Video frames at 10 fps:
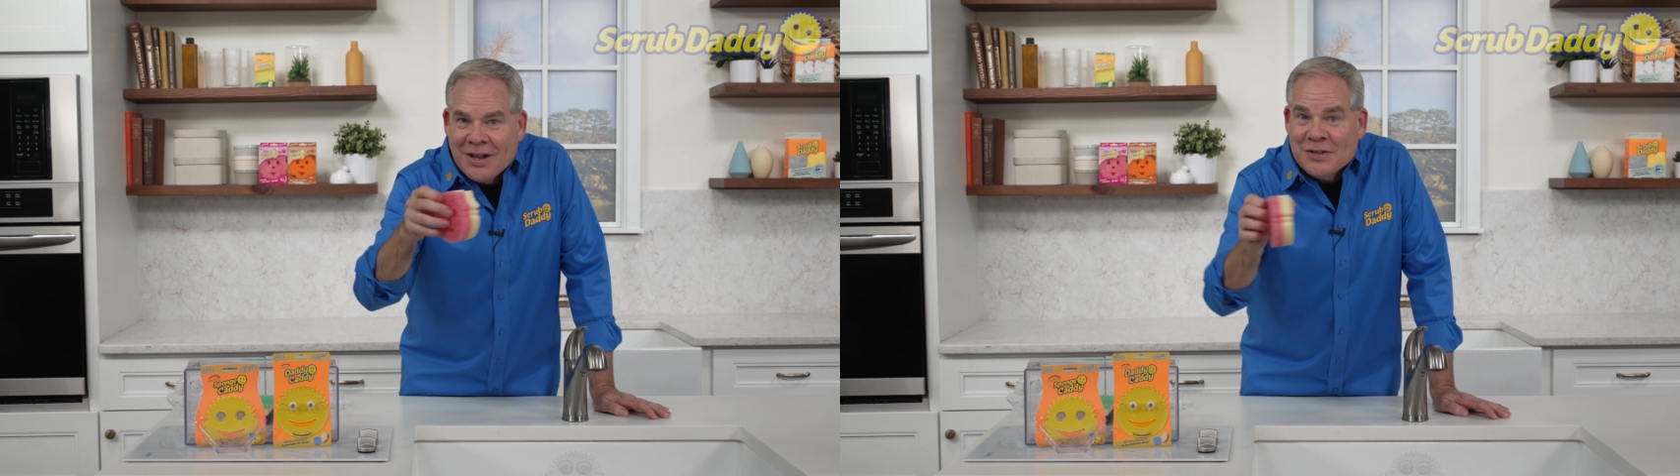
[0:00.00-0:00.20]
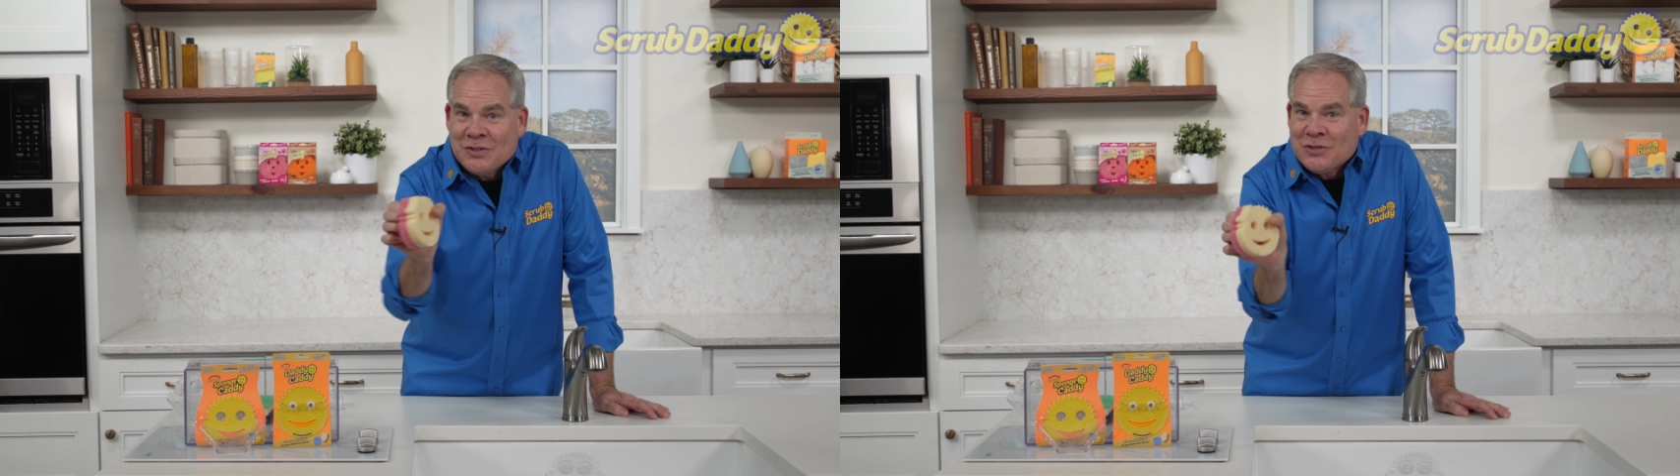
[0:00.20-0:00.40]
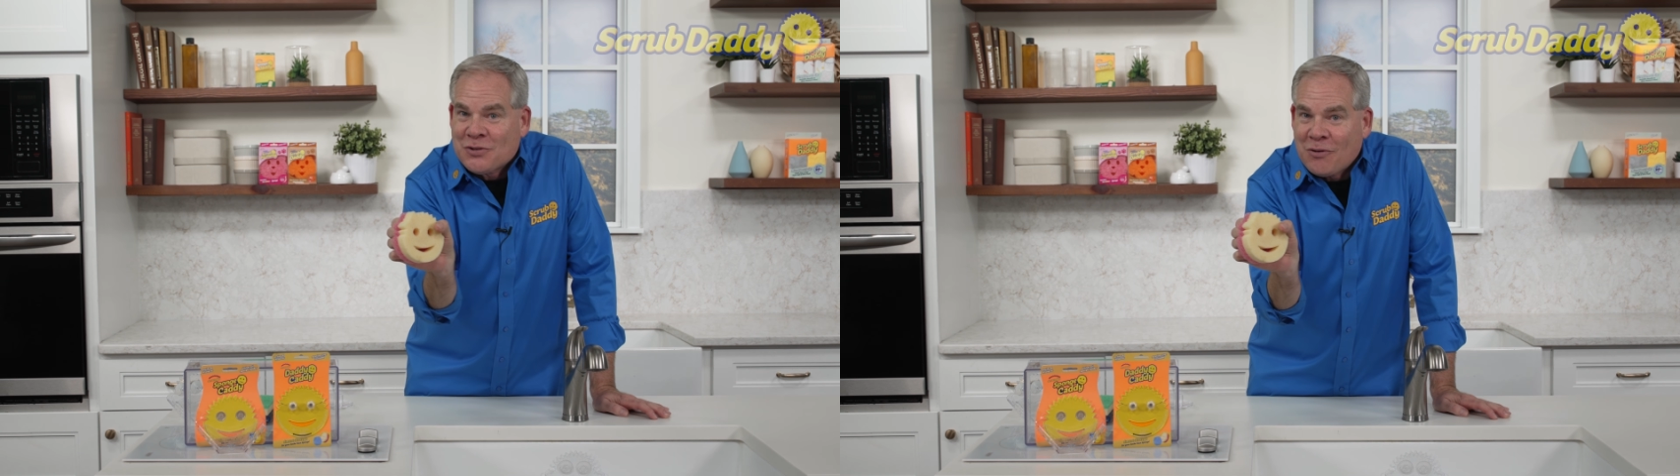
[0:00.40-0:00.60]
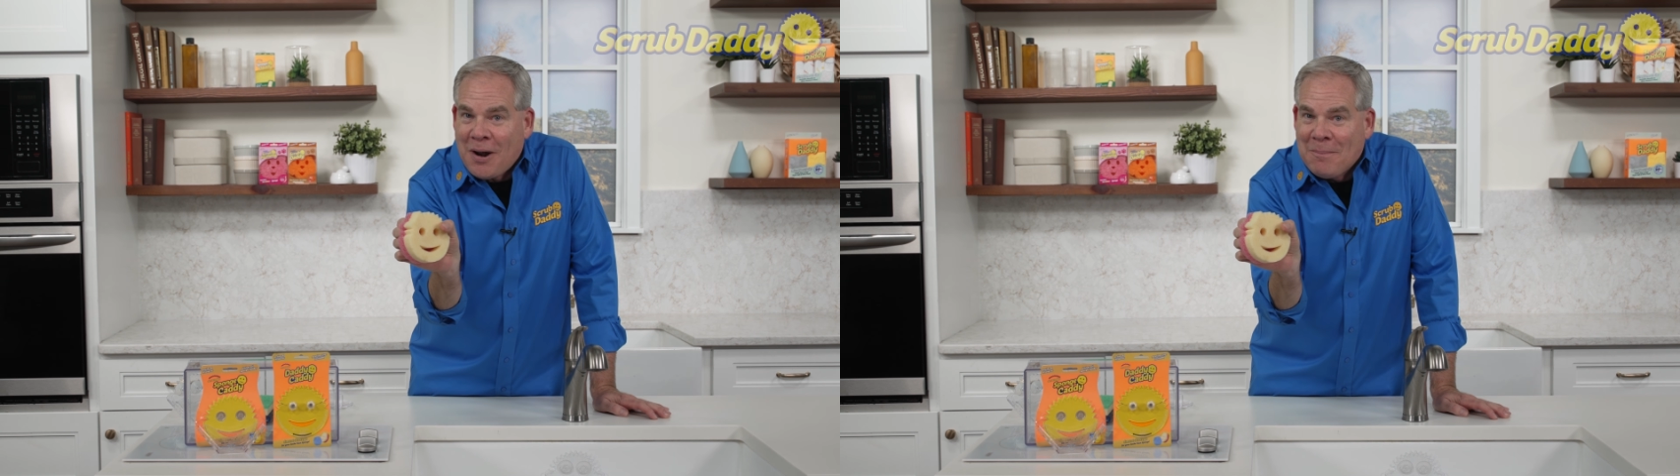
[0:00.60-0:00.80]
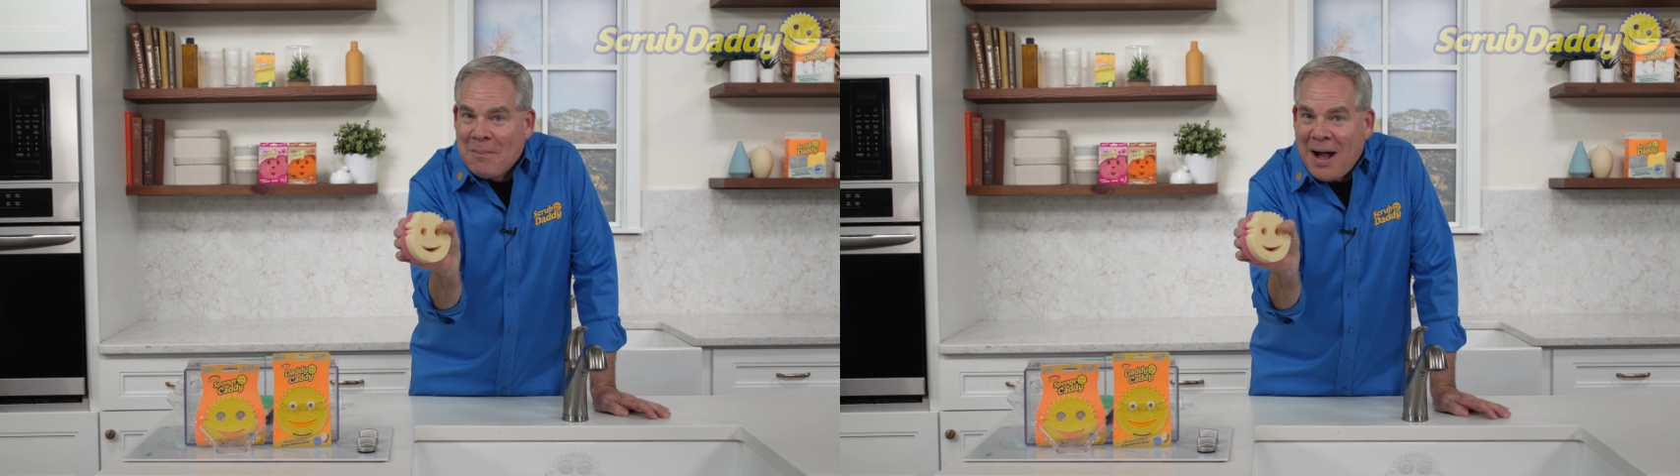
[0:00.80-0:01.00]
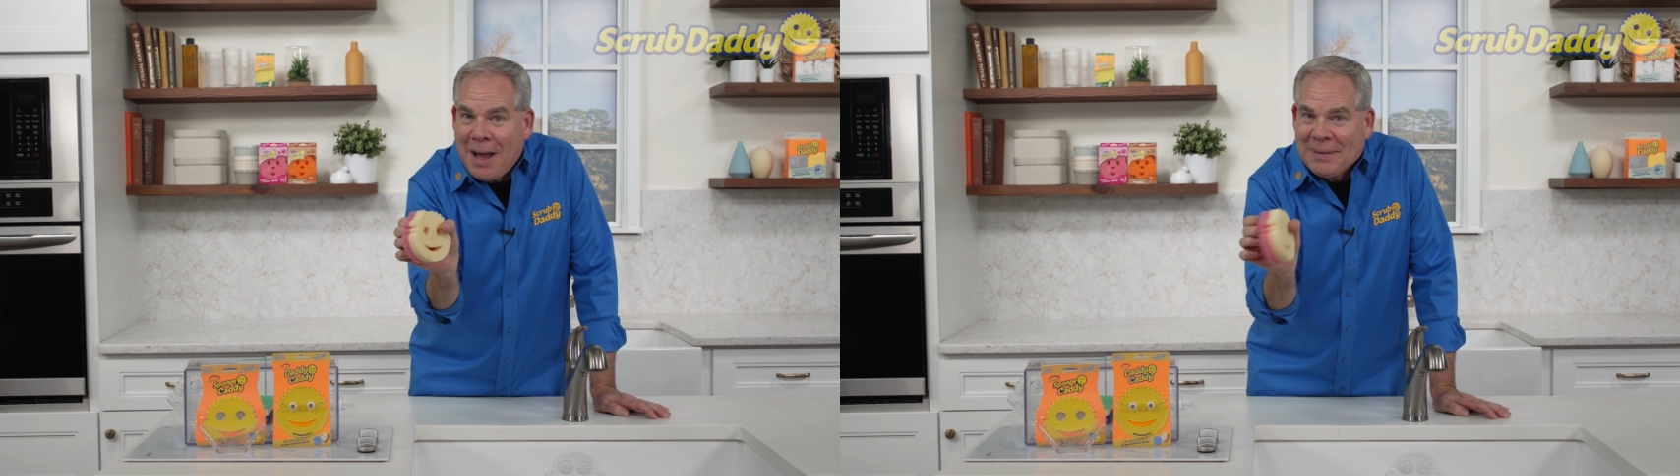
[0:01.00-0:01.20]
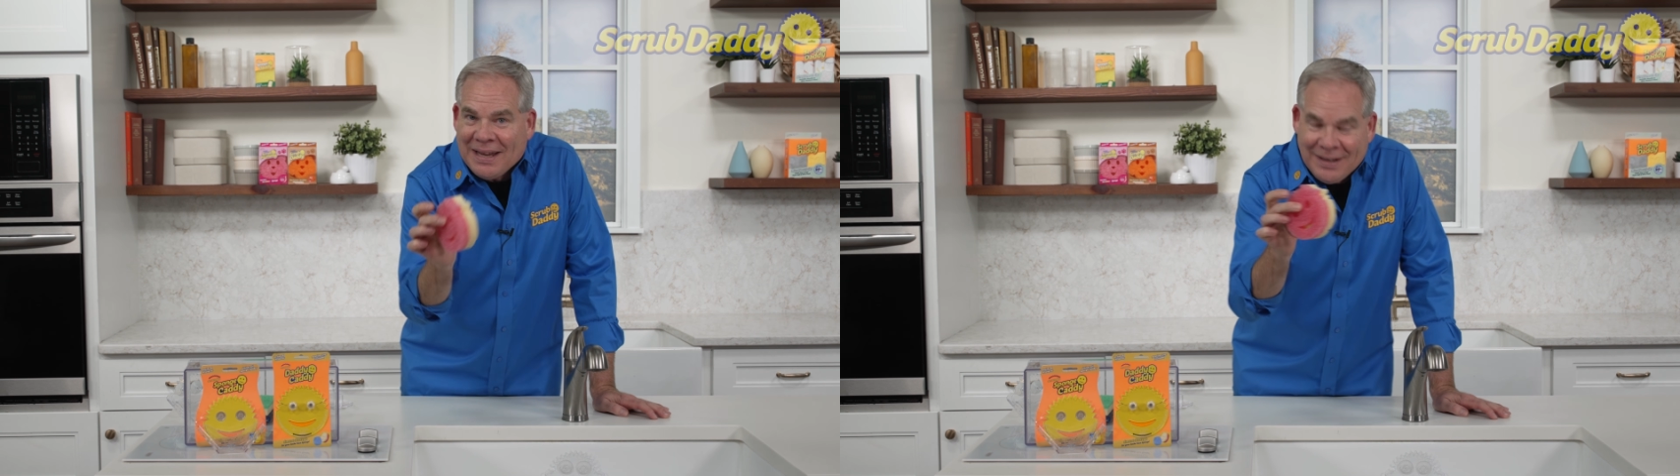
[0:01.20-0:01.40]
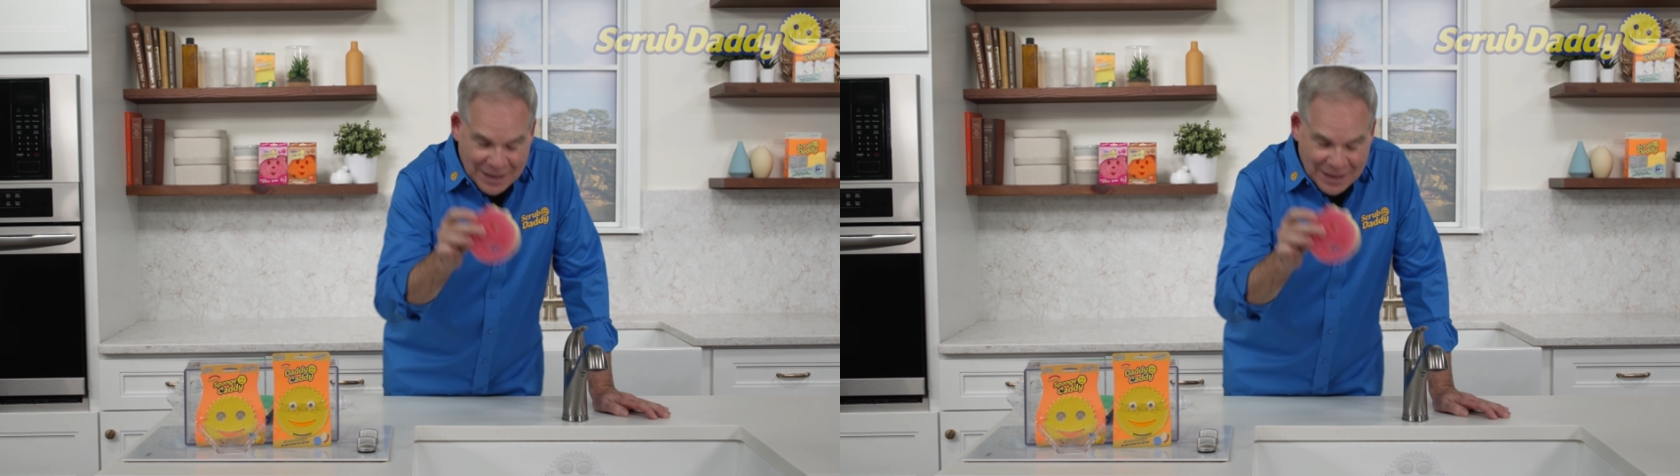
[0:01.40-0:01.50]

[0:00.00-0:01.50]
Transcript: Scrub Mommy